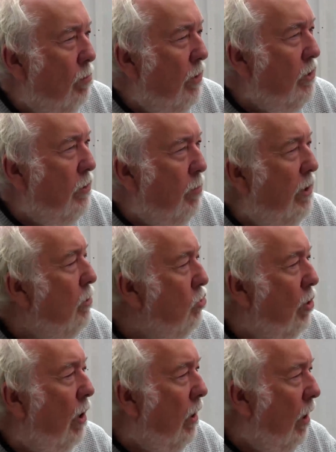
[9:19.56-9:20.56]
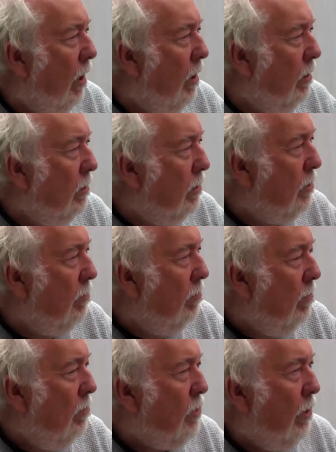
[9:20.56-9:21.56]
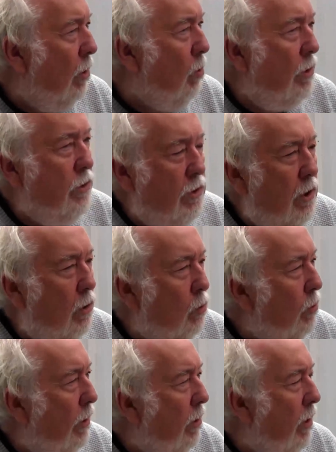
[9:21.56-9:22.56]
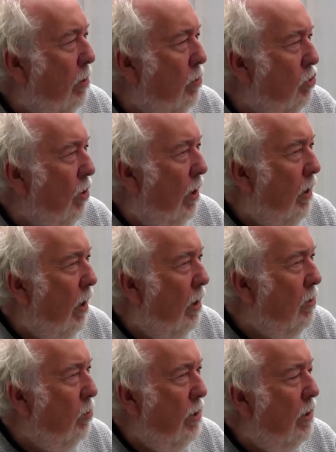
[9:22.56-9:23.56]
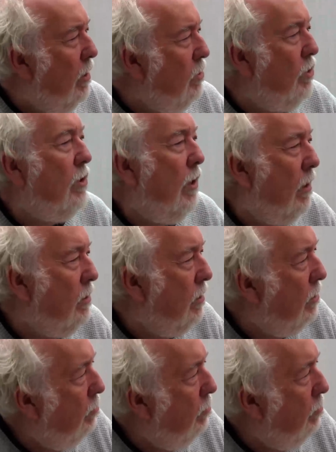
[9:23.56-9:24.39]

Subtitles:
must have been dry lined. So I want to know whether they were dry lined with an insulated